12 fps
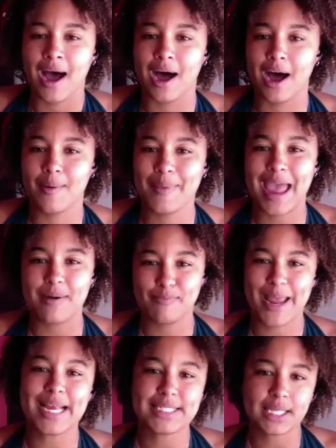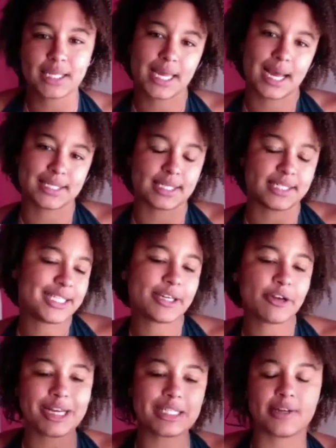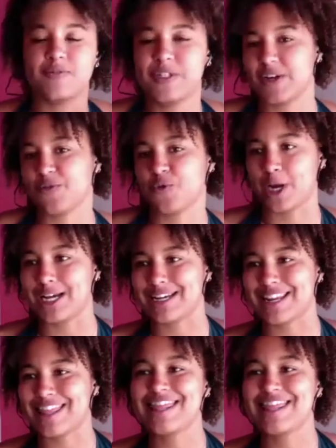and basically has a series of different